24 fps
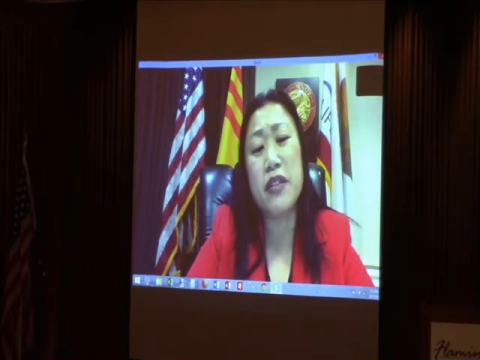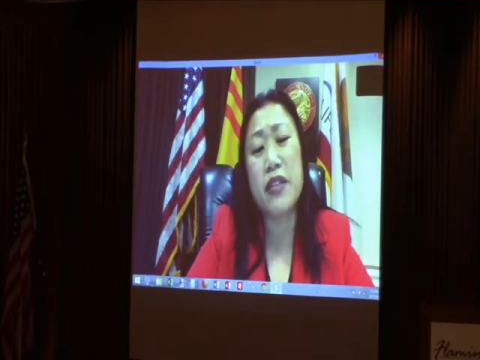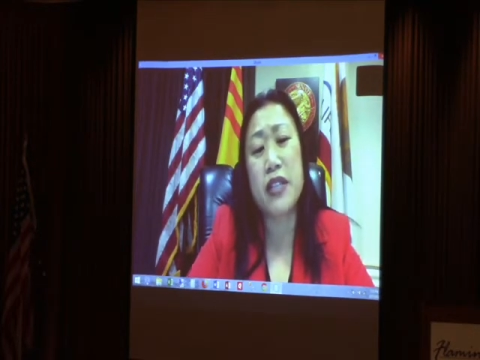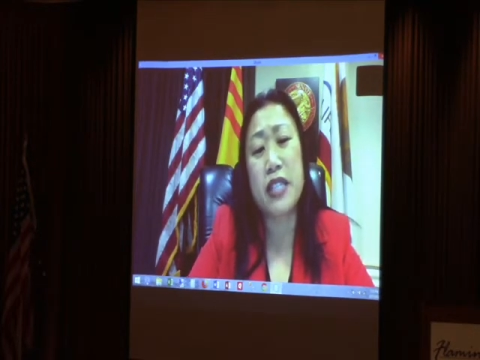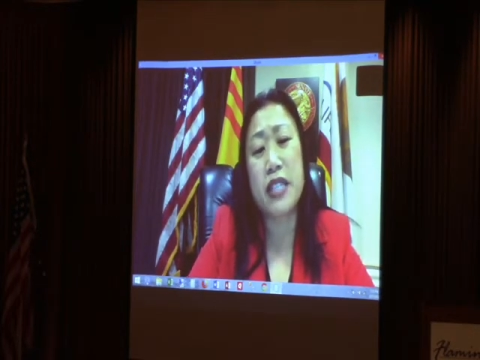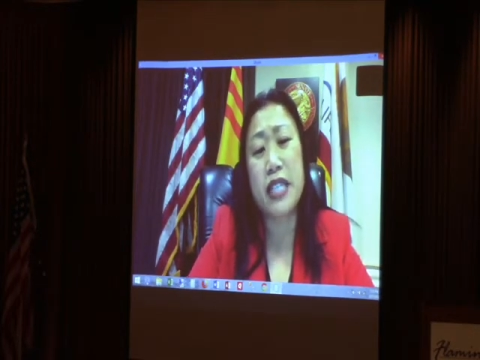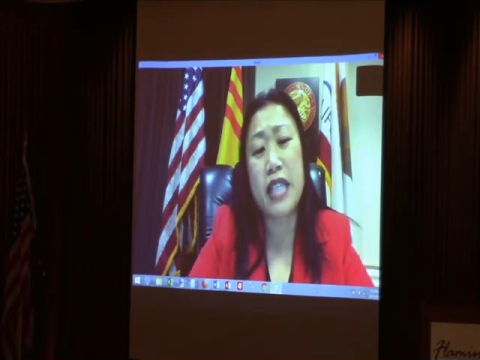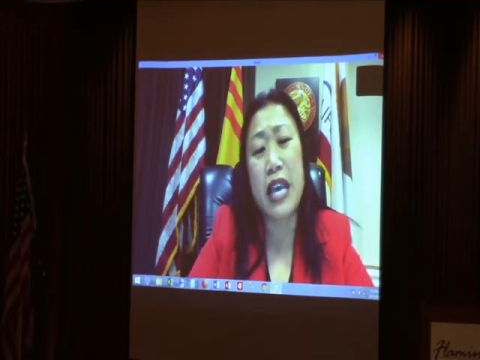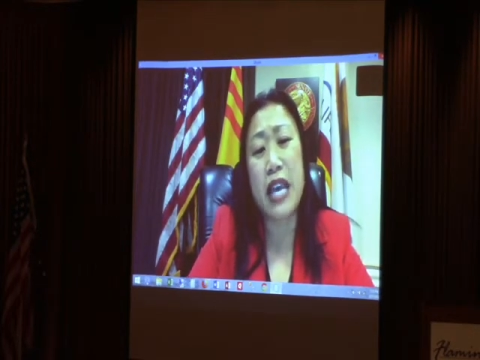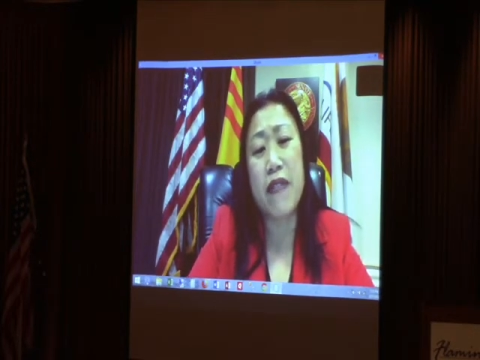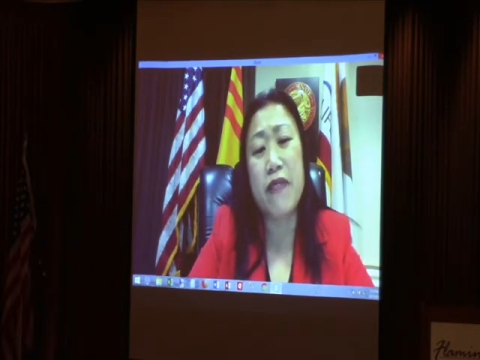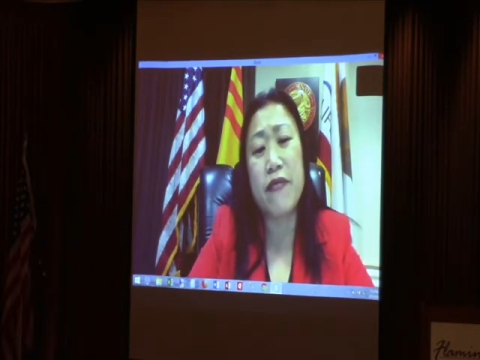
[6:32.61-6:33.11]

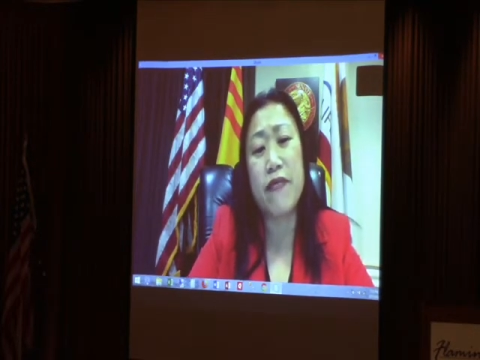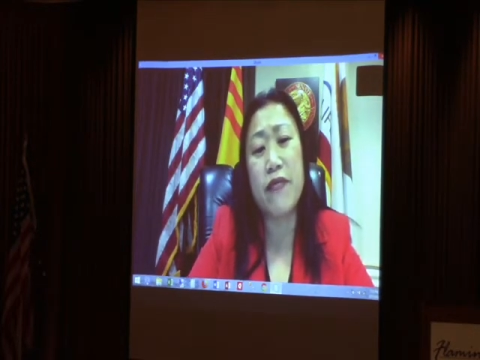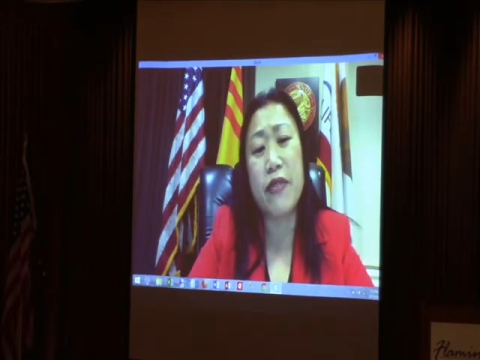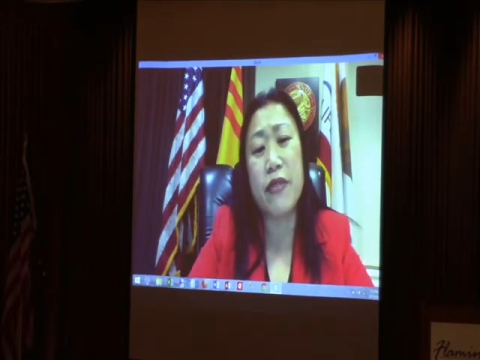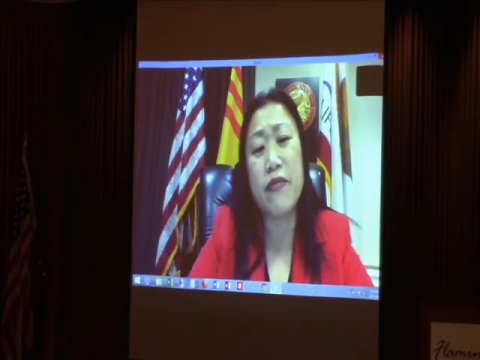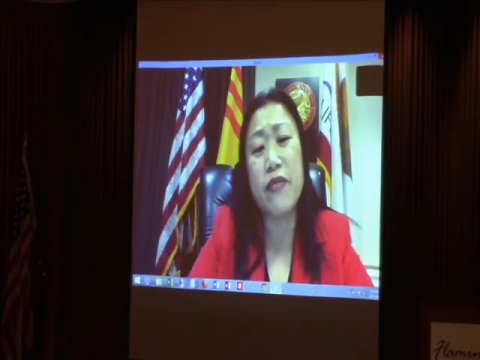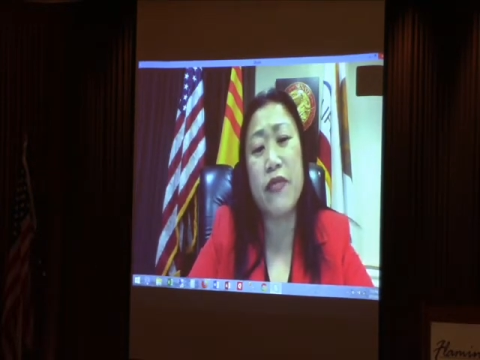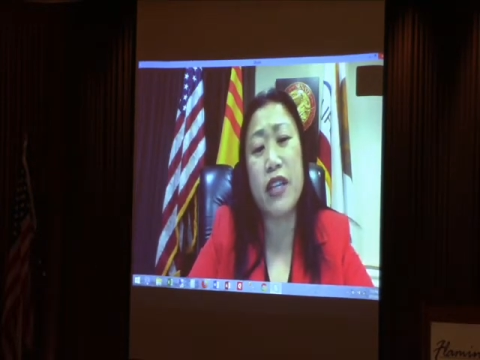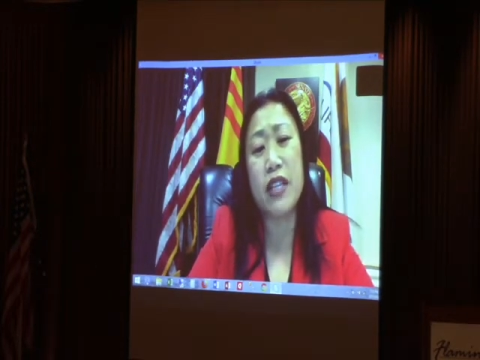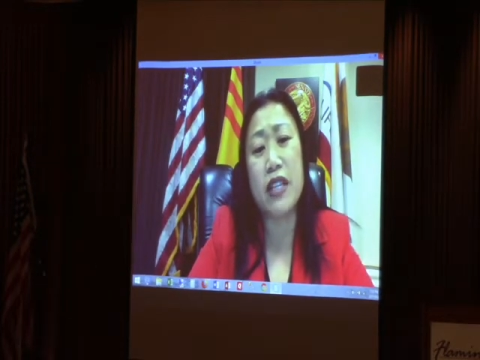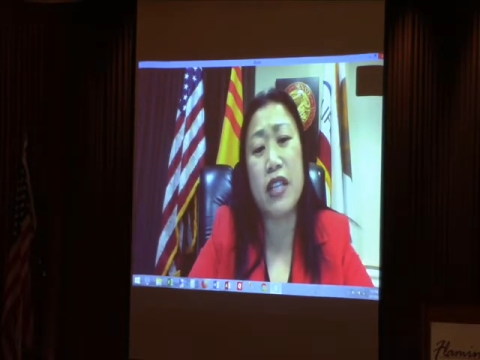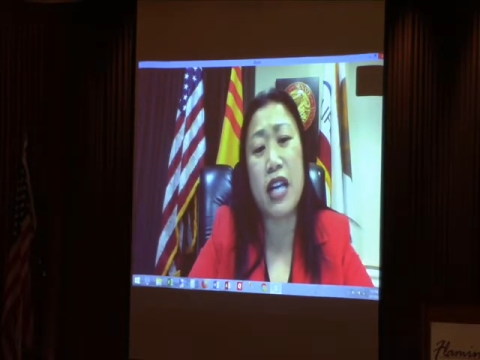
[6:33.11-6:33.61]
escape from
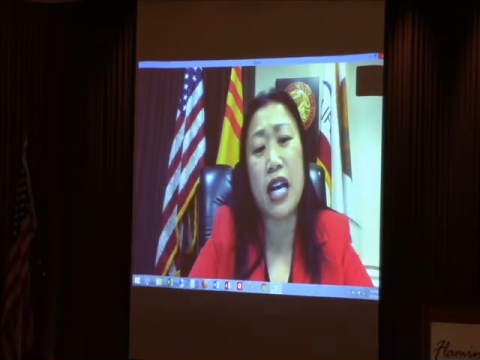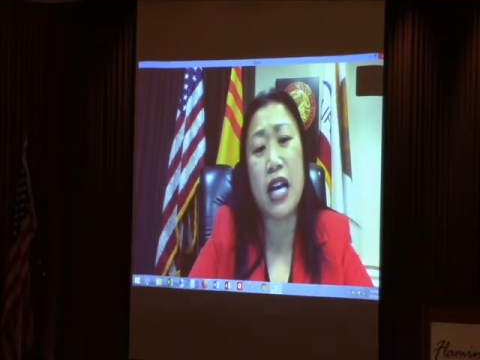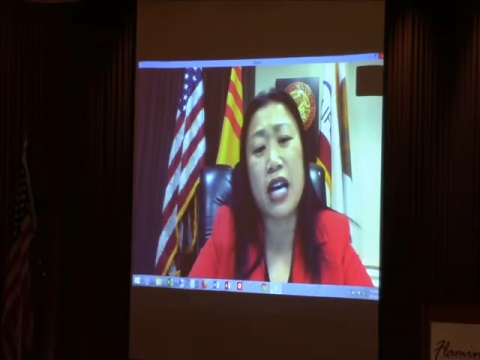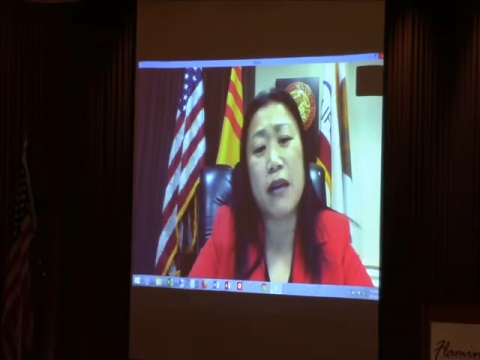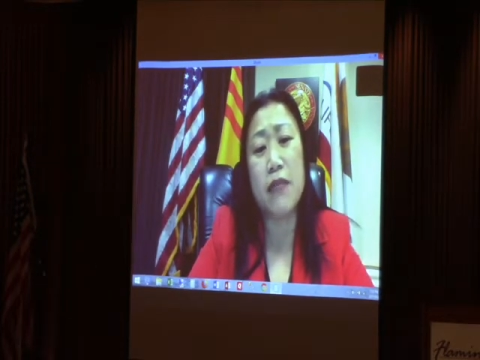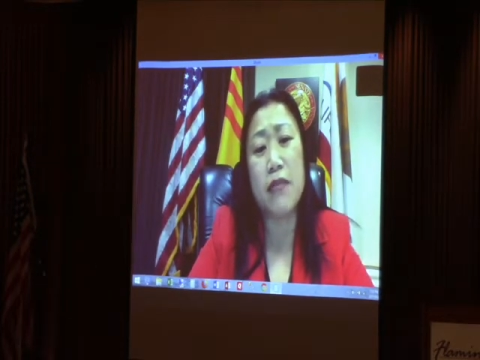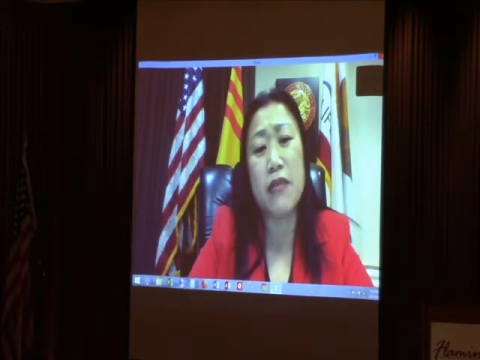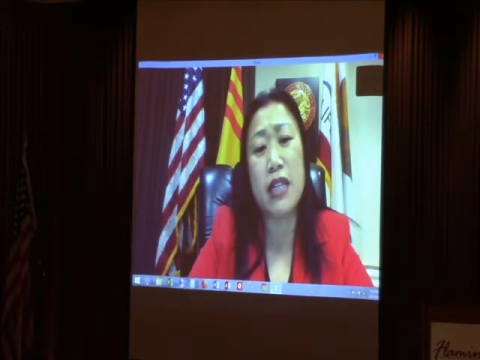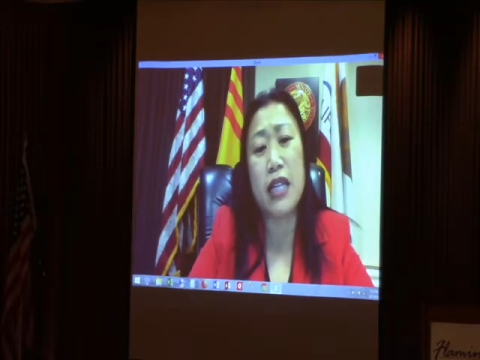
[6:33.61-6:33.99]
Vietnam